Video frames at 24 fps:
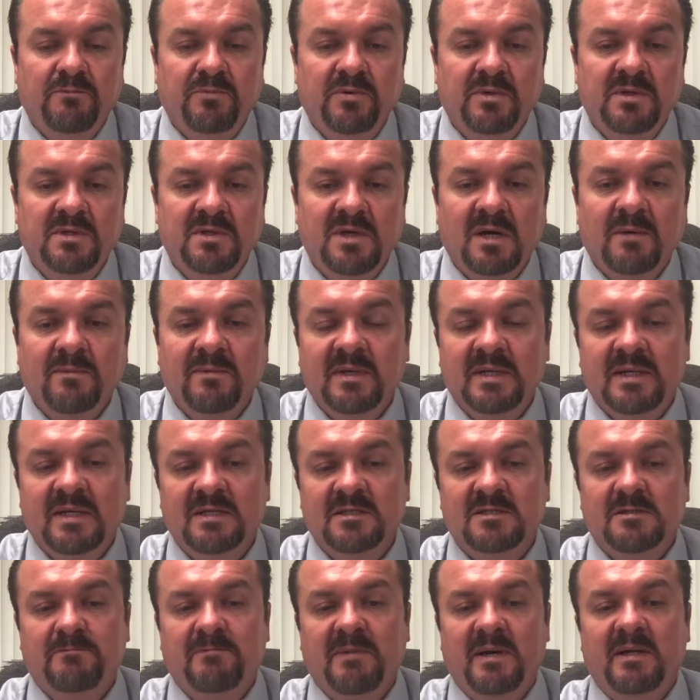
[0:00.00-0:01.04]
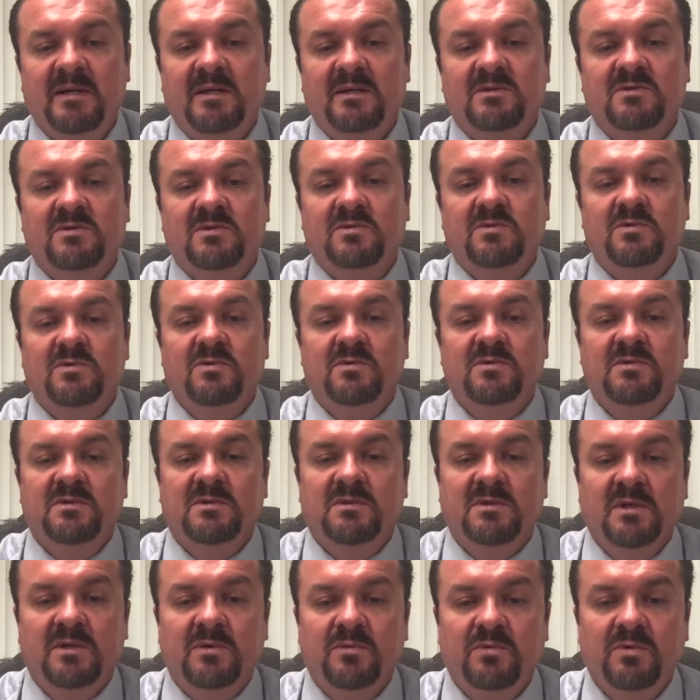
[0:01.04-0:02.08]
predominantly Hispanic
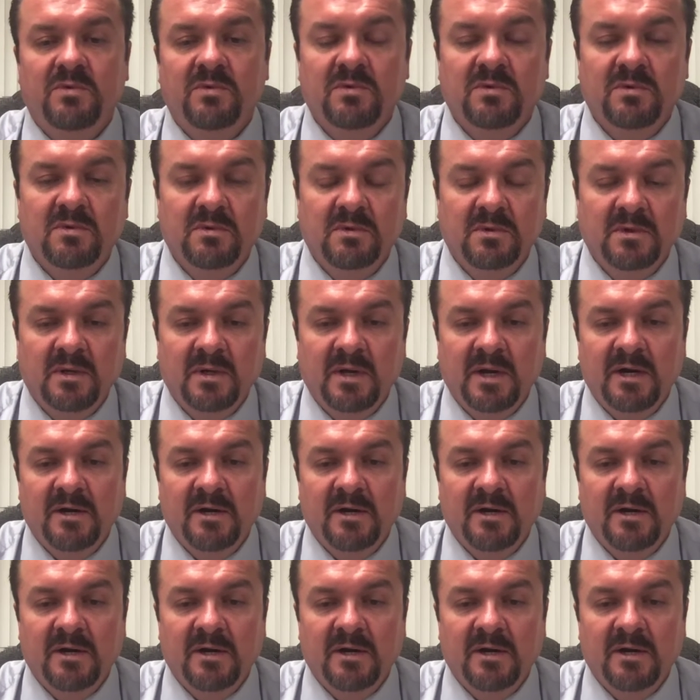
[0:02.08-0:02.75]
schools in a rural